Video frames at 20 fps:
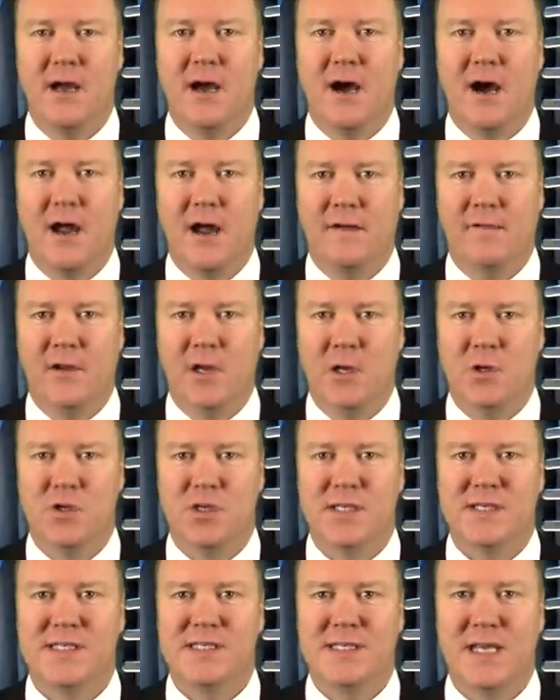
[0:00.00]
I have a
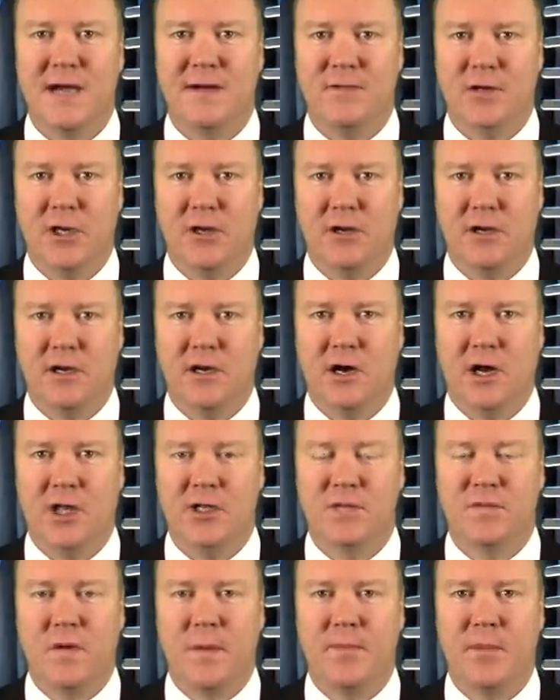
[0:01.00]
huge 7-unit
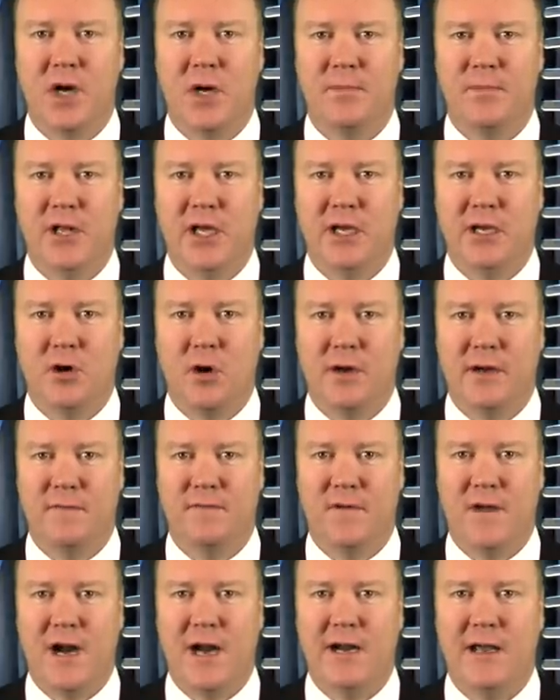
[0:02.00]
college football play
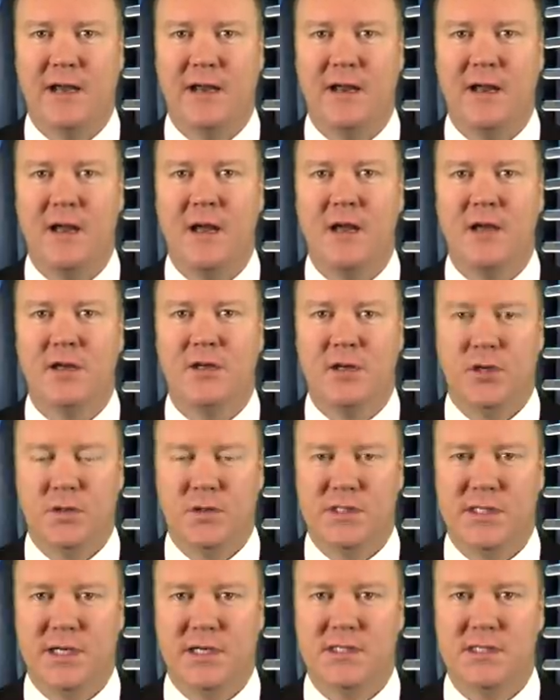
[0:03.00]
going Friday, 2
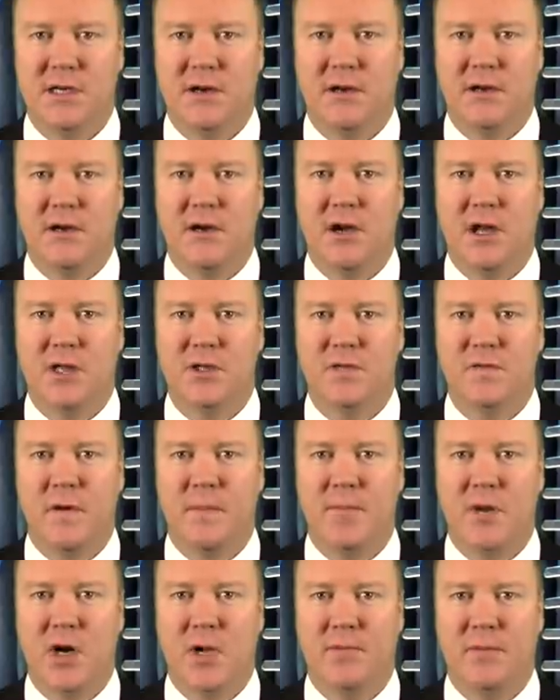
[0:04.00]
6-unit college
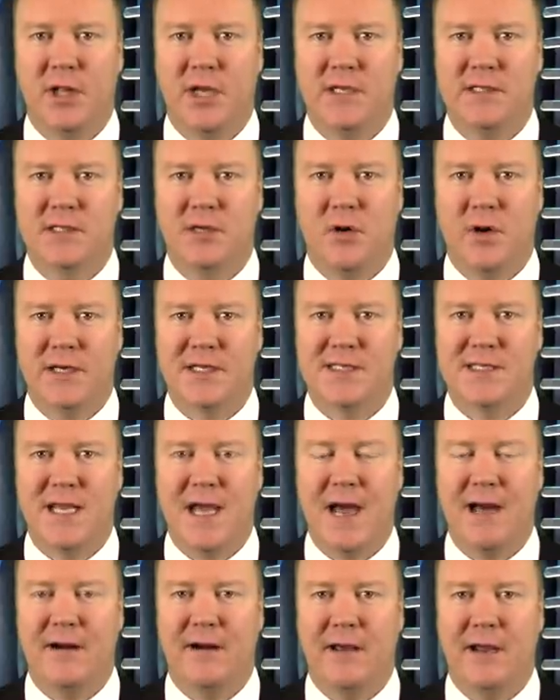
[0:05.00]
football plays going
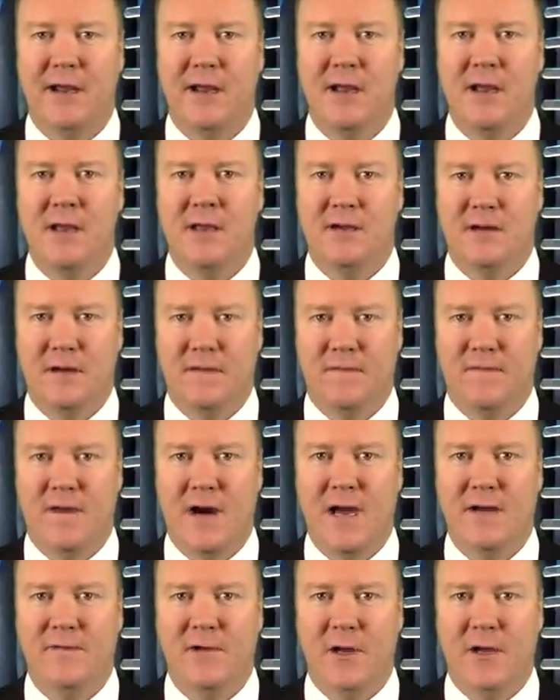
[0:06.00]
Saturday, and a
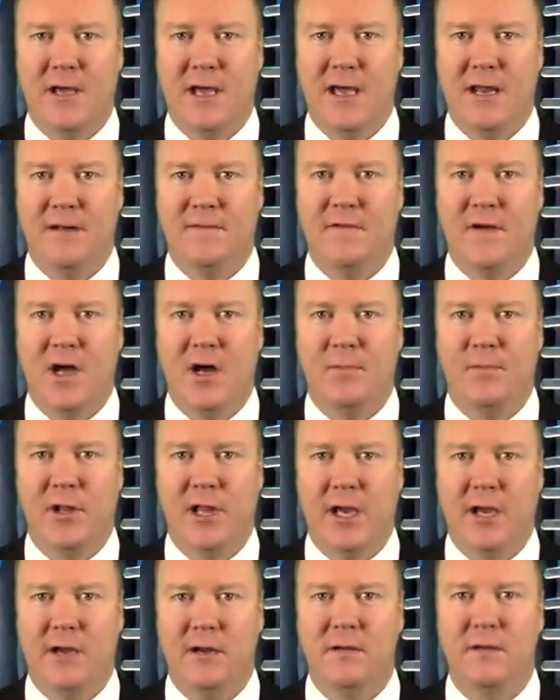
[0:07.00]
5-unit NFL
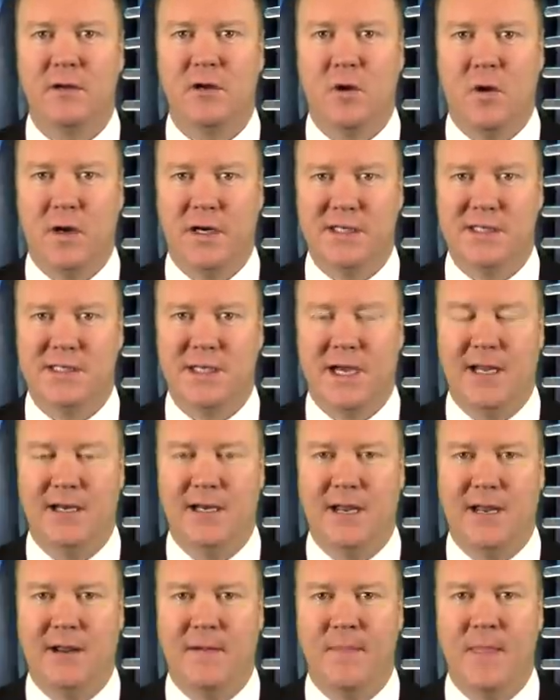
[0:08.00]
play going
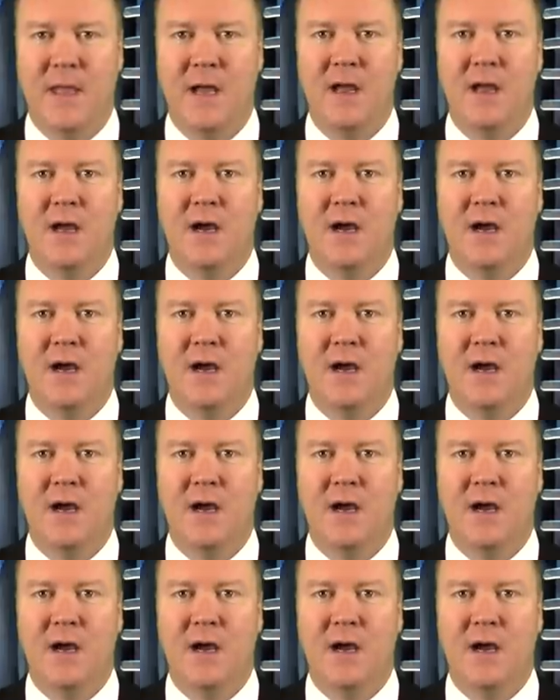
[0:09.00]
Sunday.